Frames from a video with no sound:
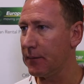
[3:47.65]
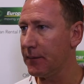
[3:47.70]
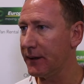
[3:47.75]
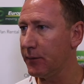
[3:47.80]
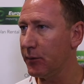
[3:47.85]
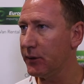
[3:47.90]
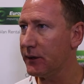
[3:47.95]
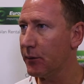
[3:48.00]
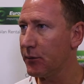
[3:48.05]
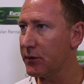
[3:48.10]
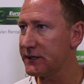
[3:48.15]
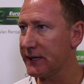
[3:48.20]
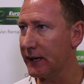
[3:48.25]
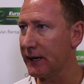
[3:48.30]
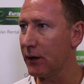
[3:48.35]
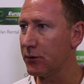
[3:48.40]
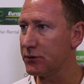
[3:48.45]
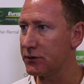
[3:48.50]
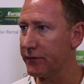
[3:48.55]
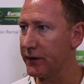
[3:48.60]
I mean, we don't want to see
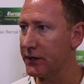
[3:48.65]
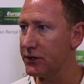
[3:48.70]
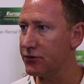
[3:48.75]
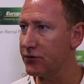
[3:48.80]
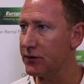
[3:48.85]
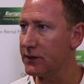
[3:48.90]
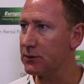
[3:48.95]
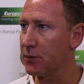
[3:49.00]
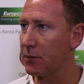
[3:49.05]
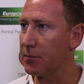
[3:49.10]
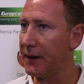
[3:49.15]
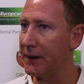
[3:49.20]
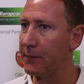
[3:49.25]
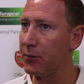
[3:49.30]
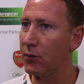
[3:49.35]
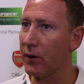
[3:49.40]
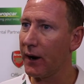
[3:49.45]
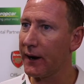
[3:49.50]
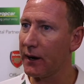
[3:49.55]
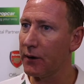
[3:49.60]
loads of injuries when
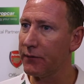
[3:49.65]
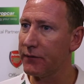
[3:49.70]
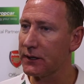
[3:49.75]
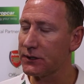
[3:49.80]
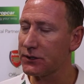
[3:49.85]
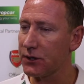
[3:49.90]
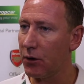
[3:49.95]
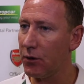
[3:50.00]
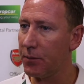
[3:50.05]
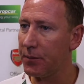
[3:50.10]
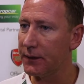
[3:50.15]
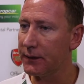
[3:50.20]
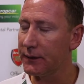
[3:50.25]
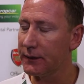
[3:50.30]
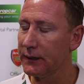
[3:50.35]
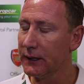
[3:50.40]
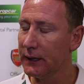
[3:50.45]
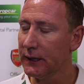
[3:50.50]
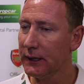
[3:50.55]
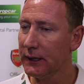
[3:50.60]
people going over the top and